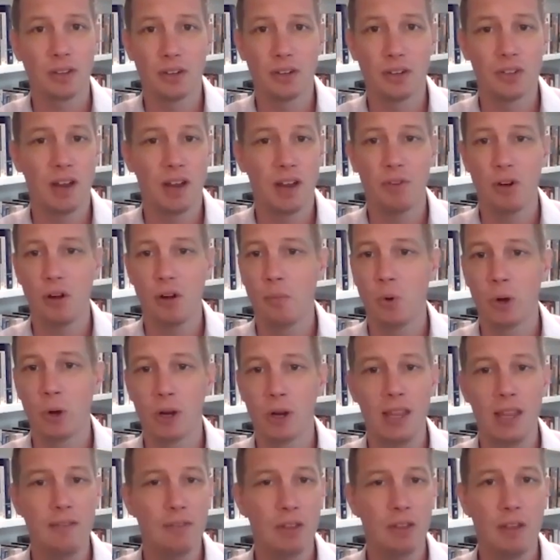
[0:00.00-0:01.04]
There's never a
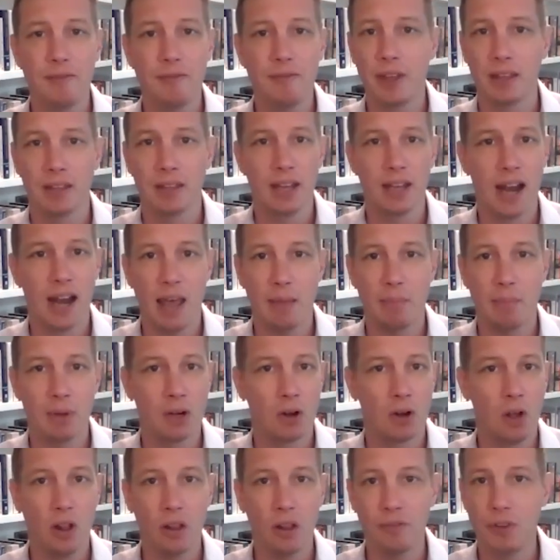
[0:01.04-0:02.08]
more evil event that
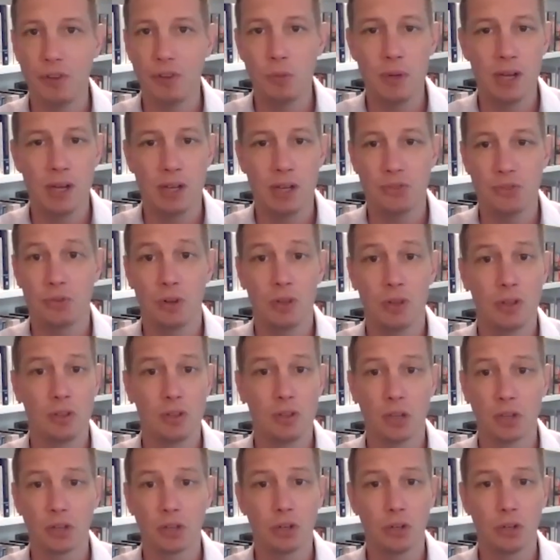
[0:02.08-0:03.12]
happened in all of human history
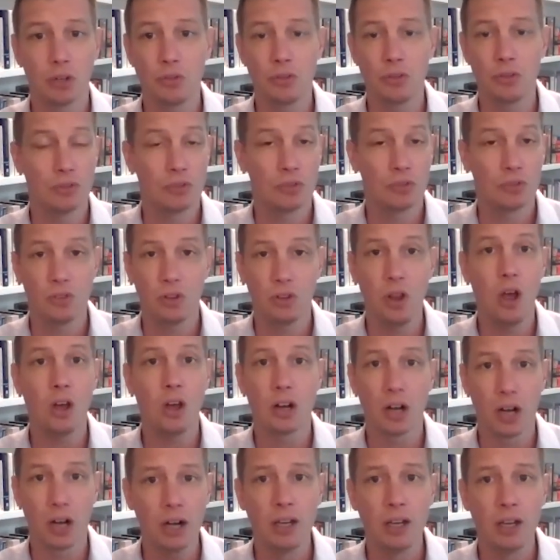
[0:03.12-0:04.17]
than the
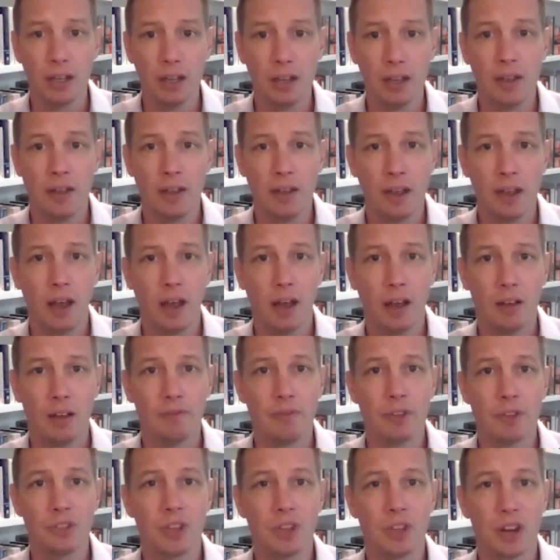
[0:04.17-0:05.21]
slaughter
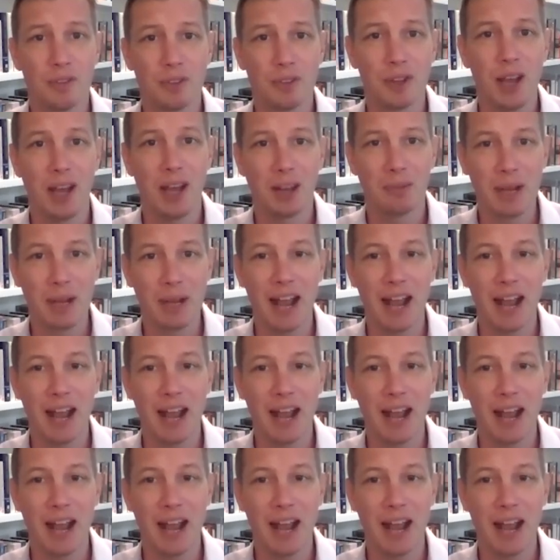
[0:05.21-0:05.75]
of the Son of God.